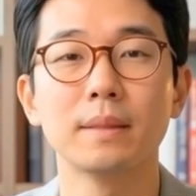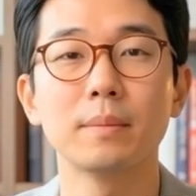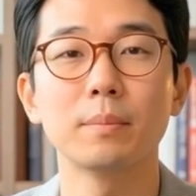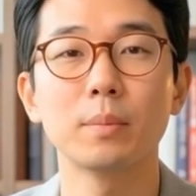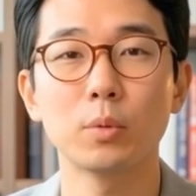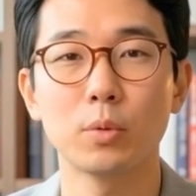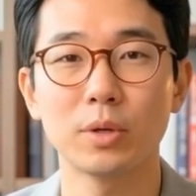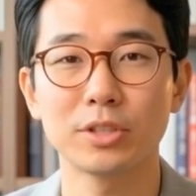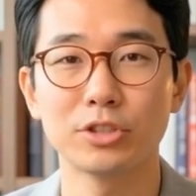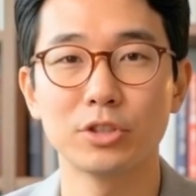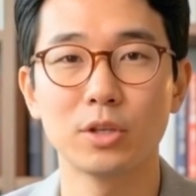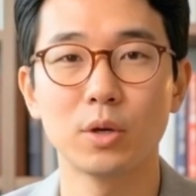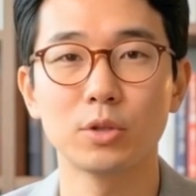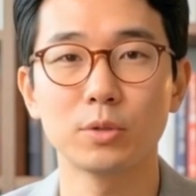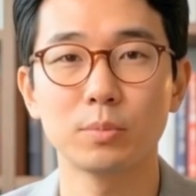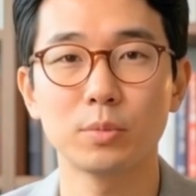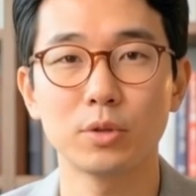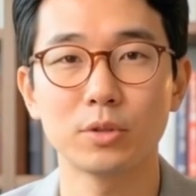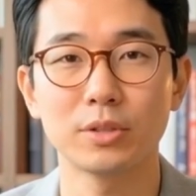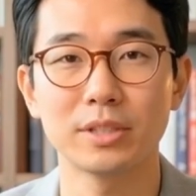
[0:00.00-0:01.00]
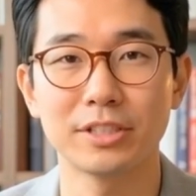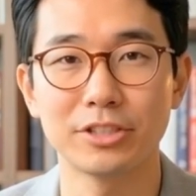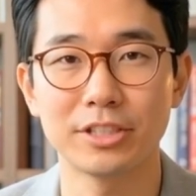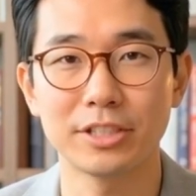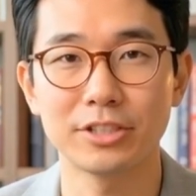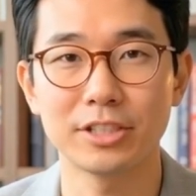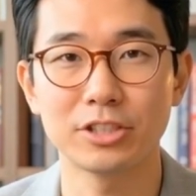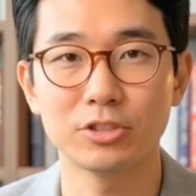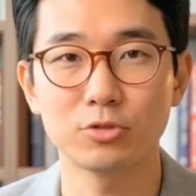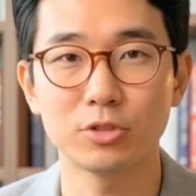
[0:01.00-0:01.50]
But what's notable is
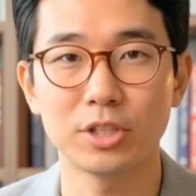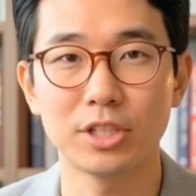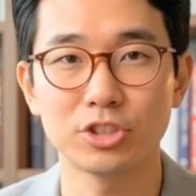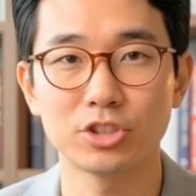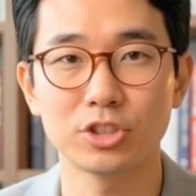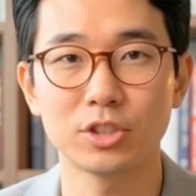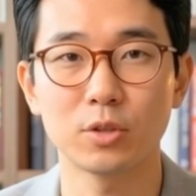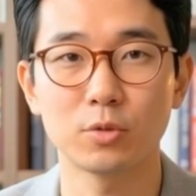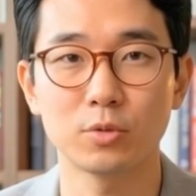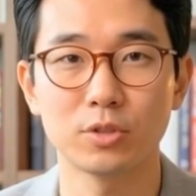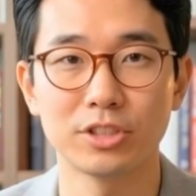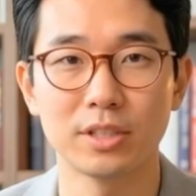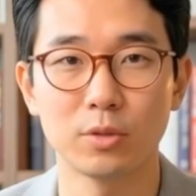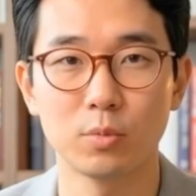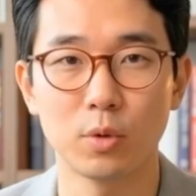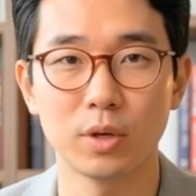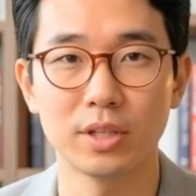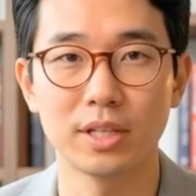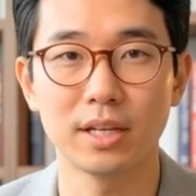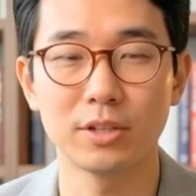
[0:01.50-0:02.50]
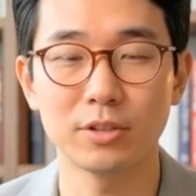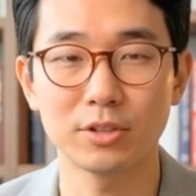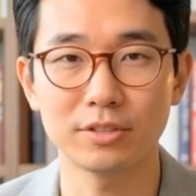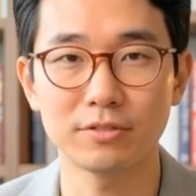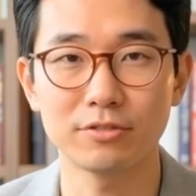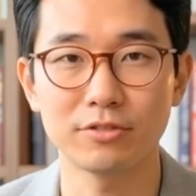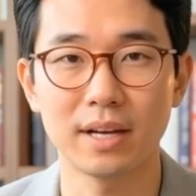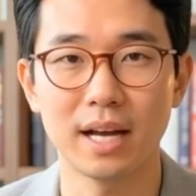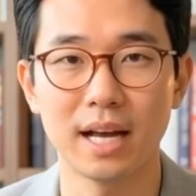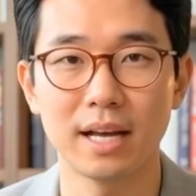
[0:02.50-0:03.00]
that this ratio was at
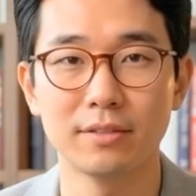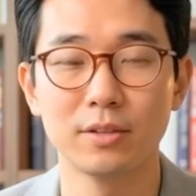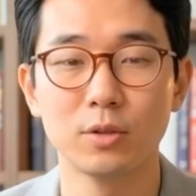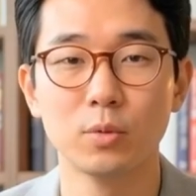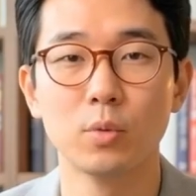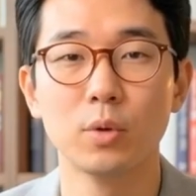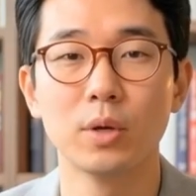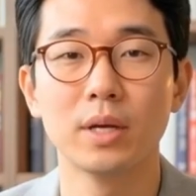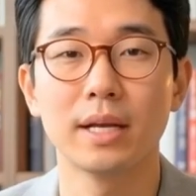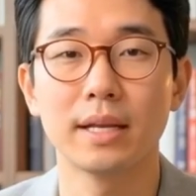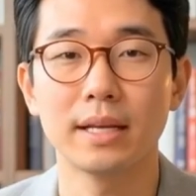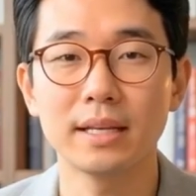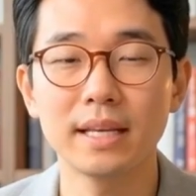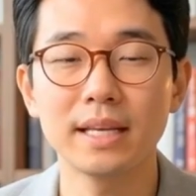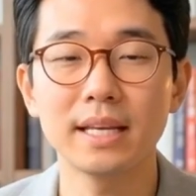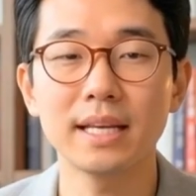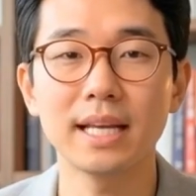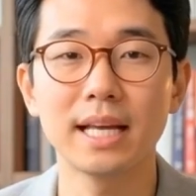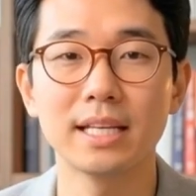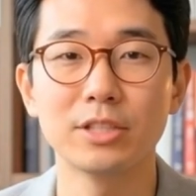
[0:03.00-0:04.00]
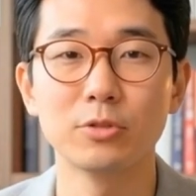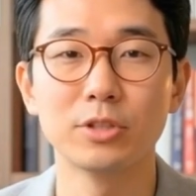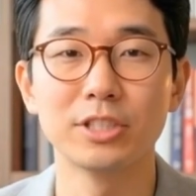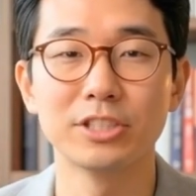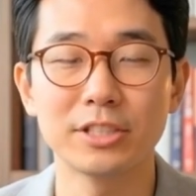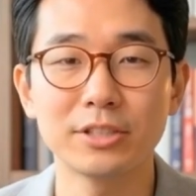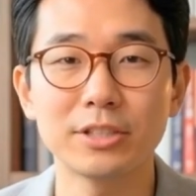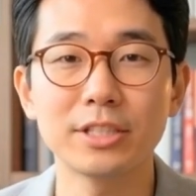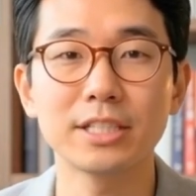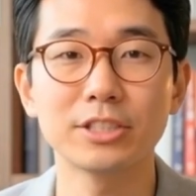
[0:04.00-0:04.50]
105 to 1 as
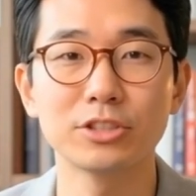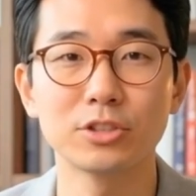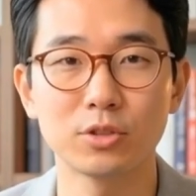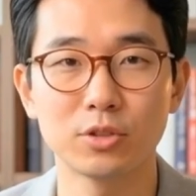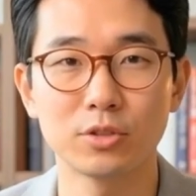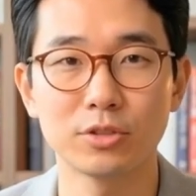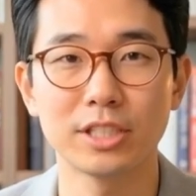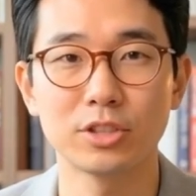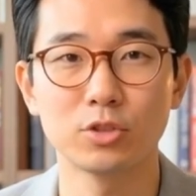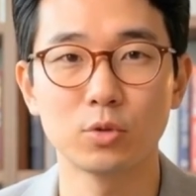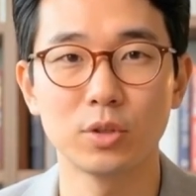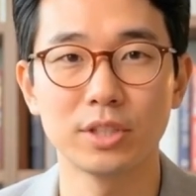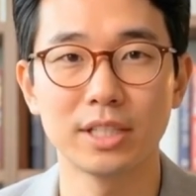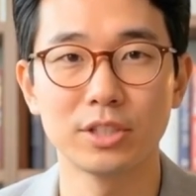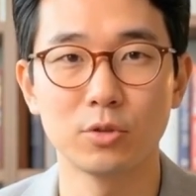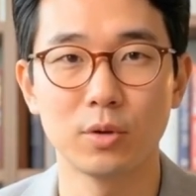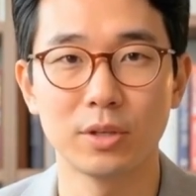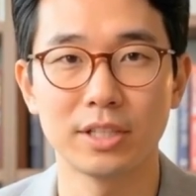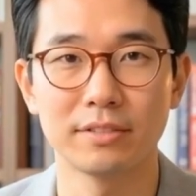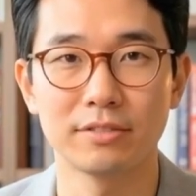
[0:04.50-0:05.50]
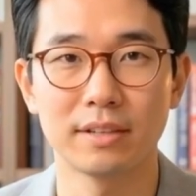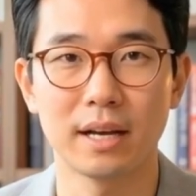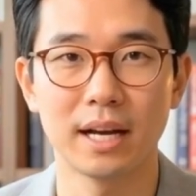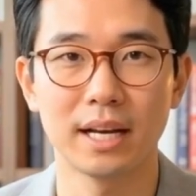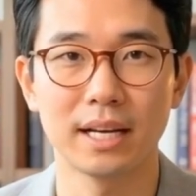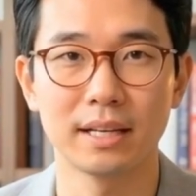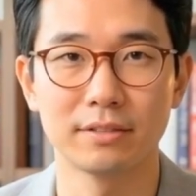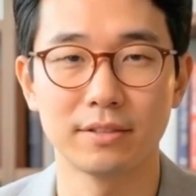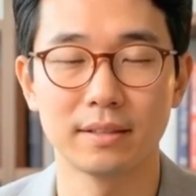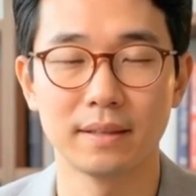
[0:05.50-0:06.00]
recently as early
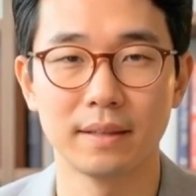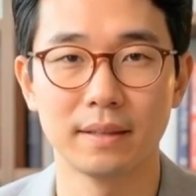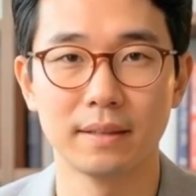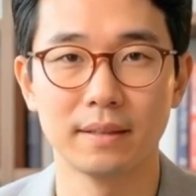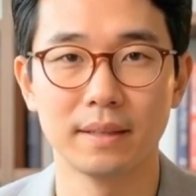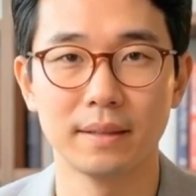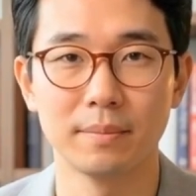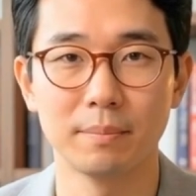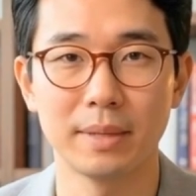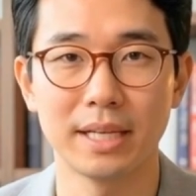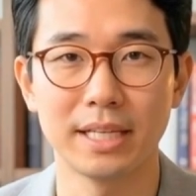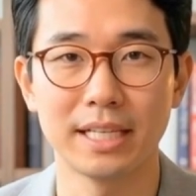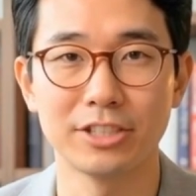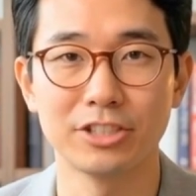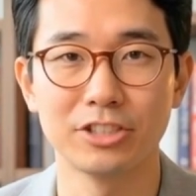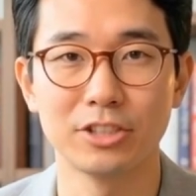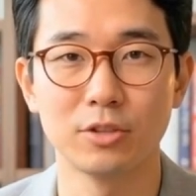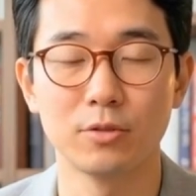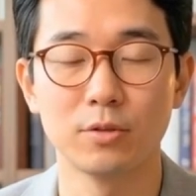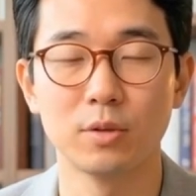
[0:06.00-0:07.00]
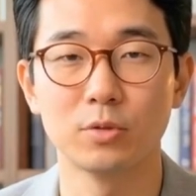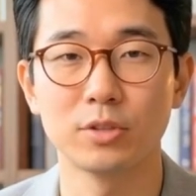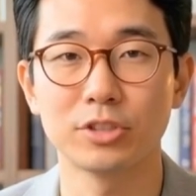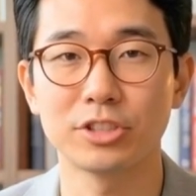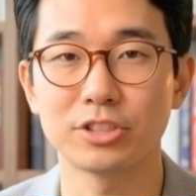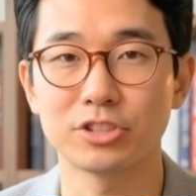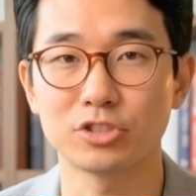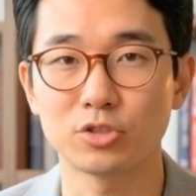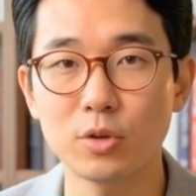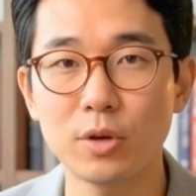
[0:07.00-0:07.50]
2025, meaning silver was
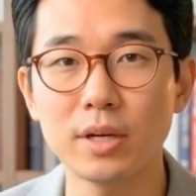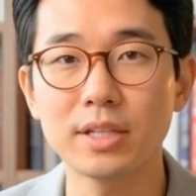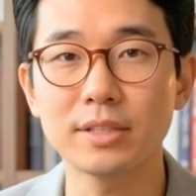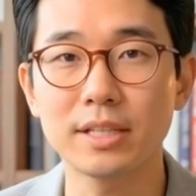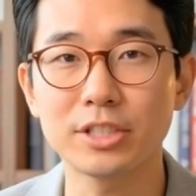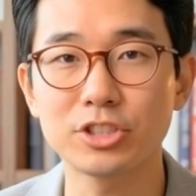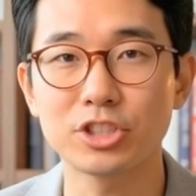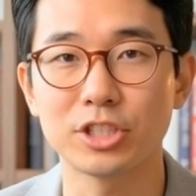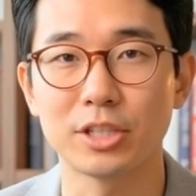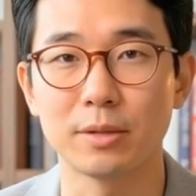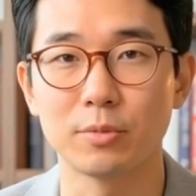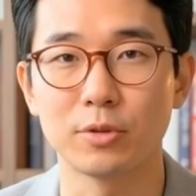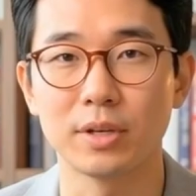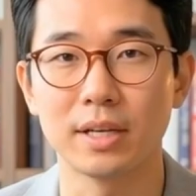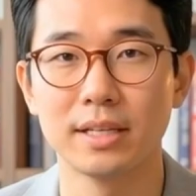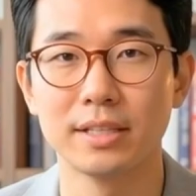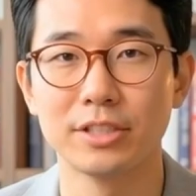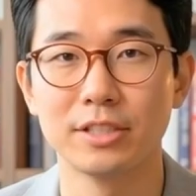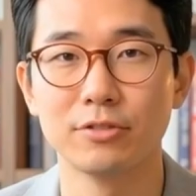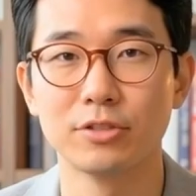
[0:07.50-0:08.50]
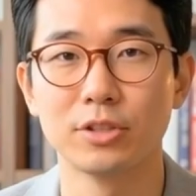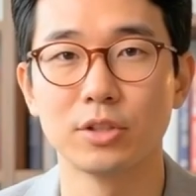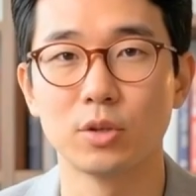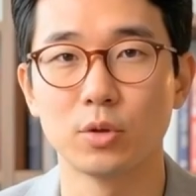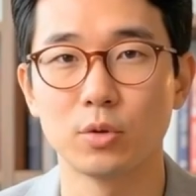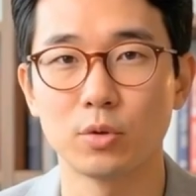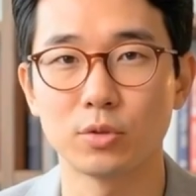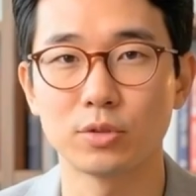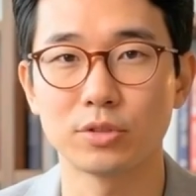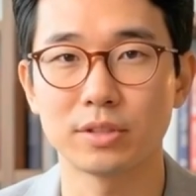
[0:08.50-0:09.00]
historically cheap relative to
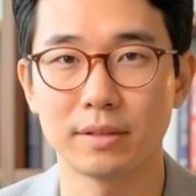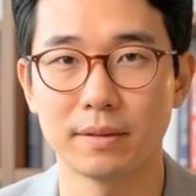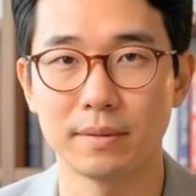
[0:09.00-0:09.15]
gold.